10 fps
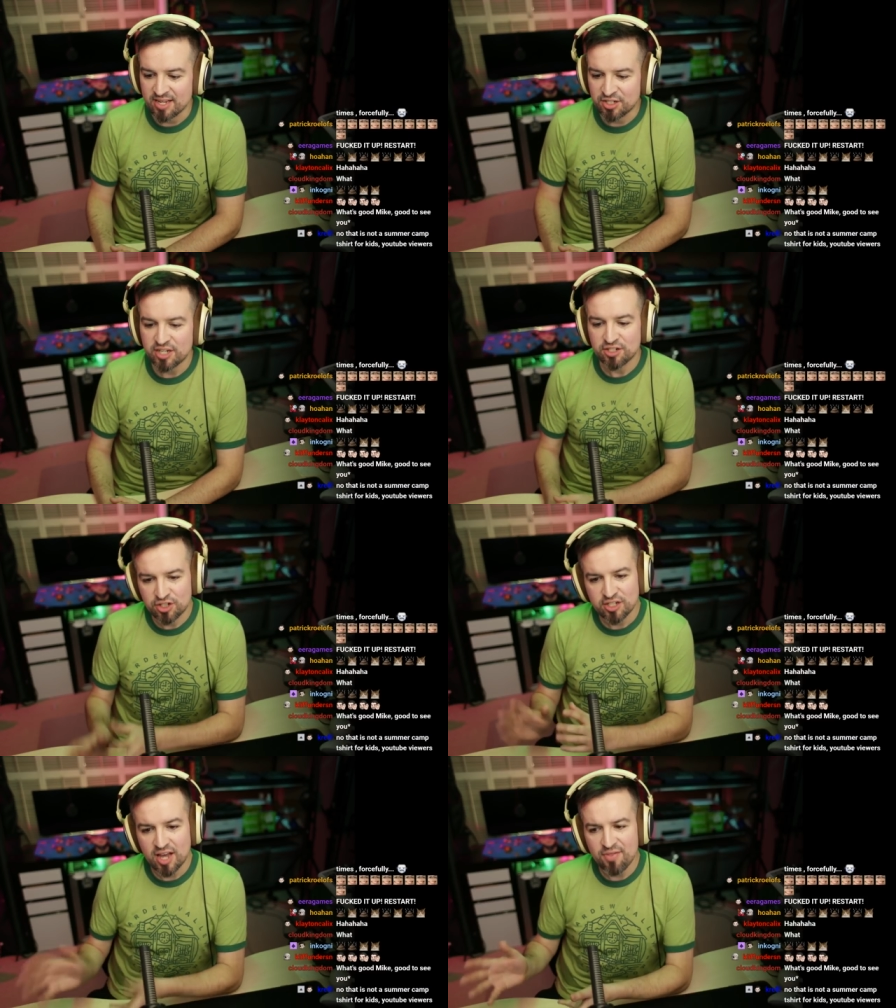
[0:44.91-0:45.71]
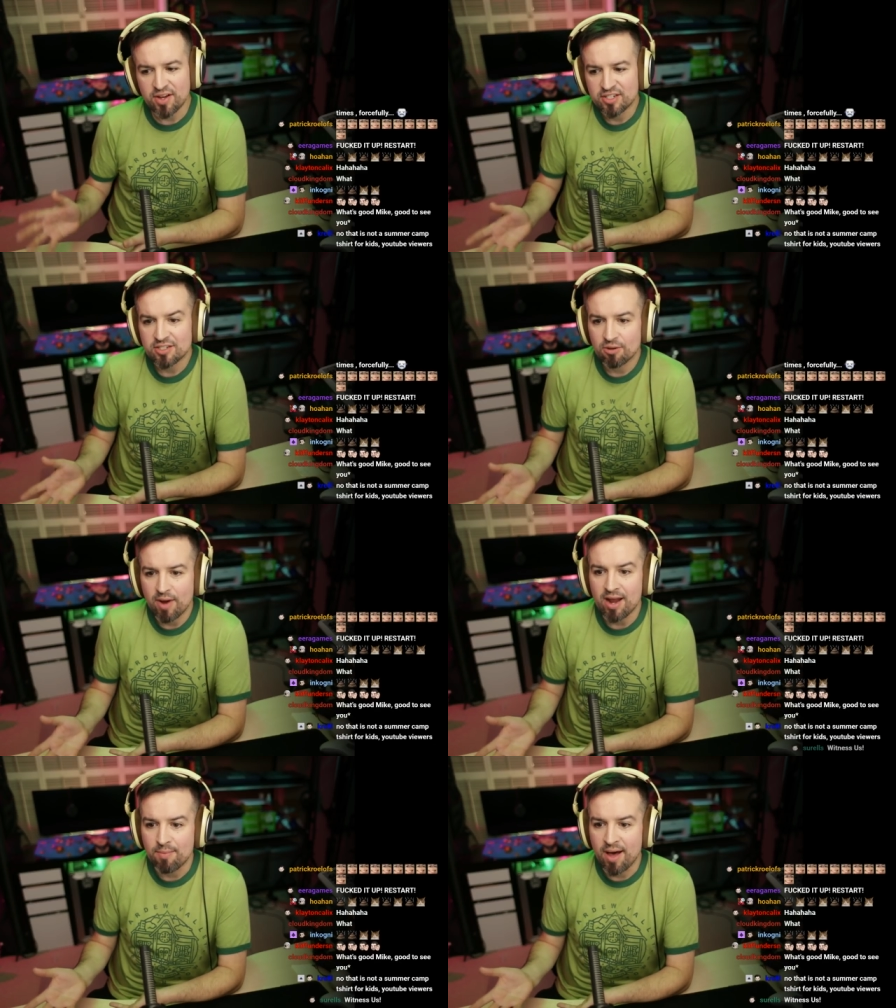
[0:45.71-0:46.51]
just I think just the
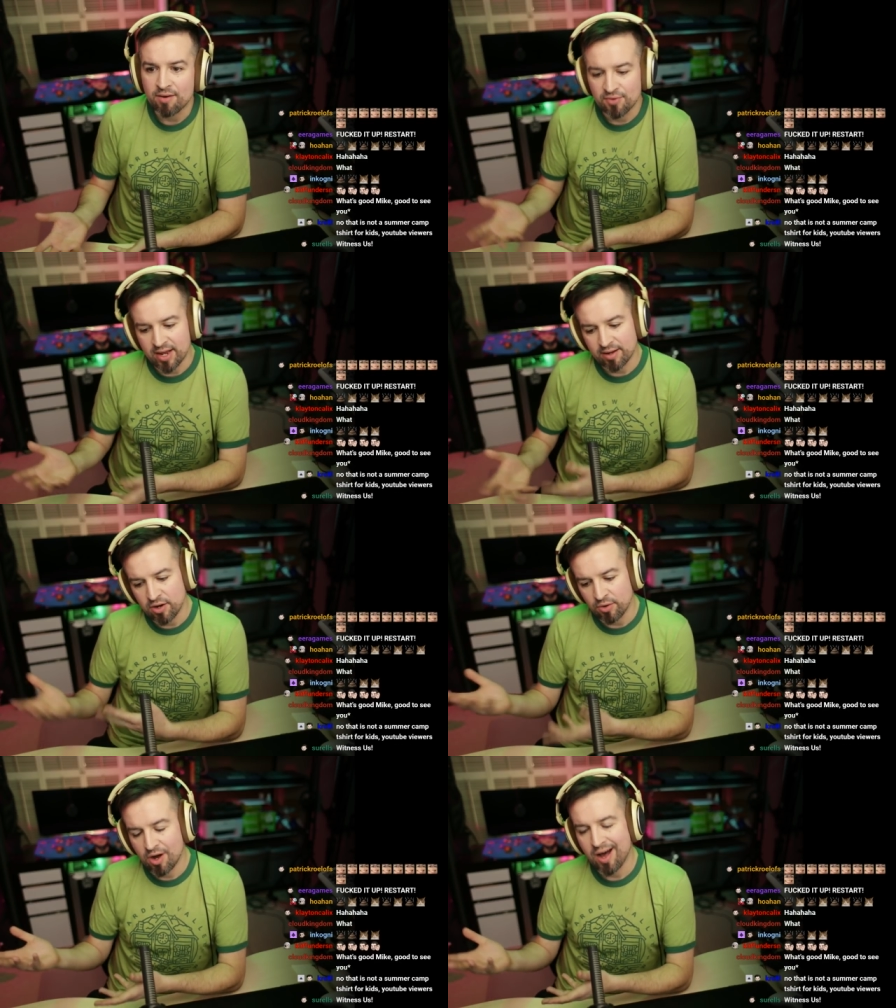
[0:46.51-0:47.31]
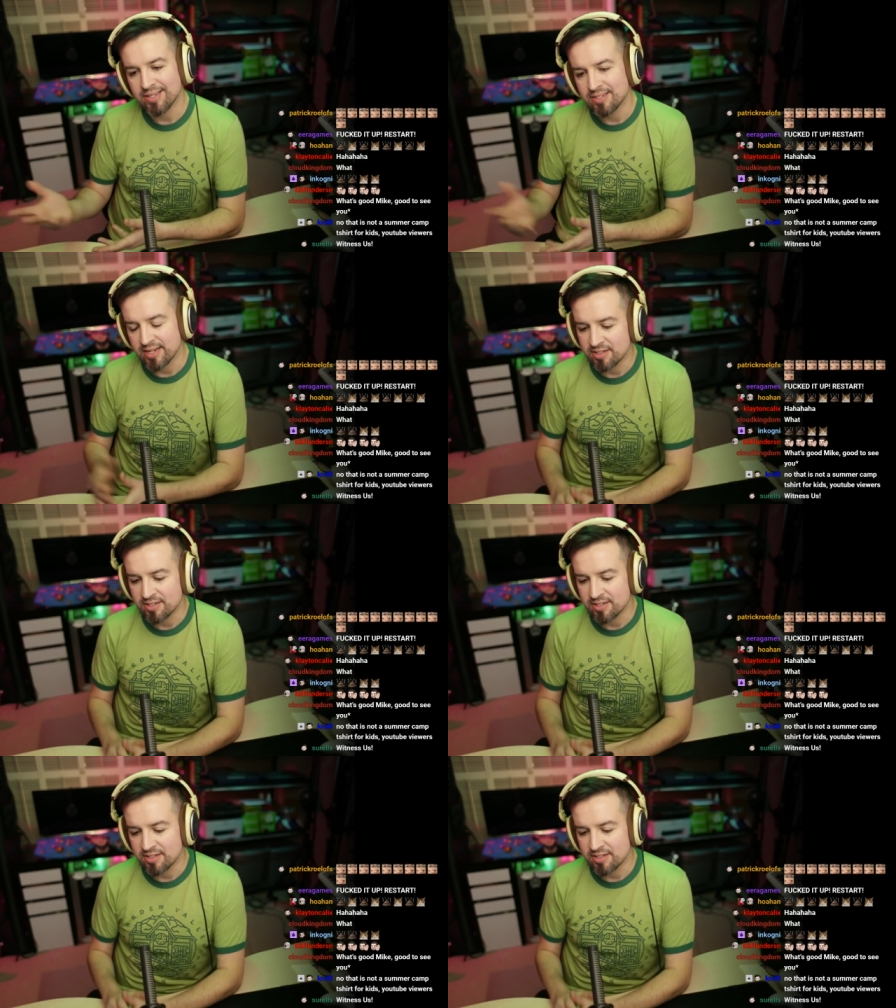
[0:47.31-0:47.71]
right amount of, like, you know, content.